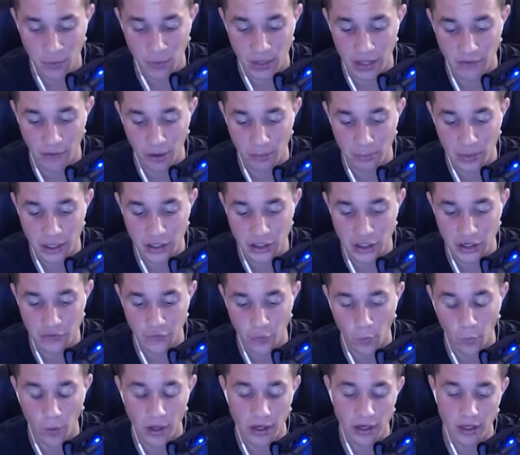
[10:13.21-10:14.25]
So we have our
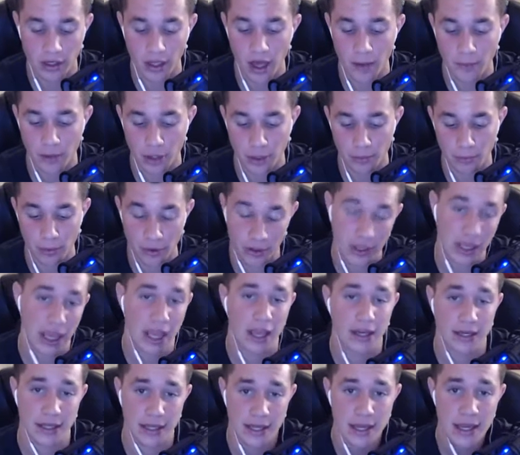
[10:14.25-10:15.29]
Pidgey for 1 kilometer per
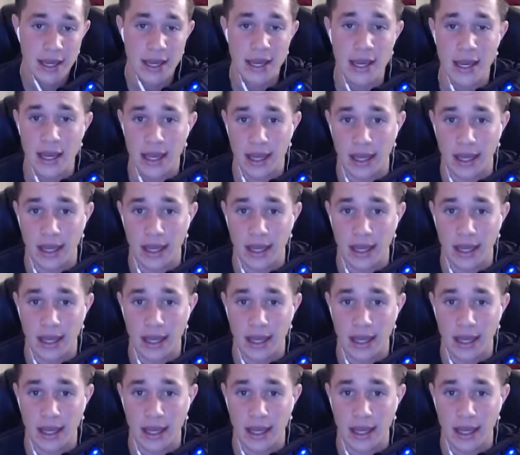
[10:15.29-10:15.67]
candy,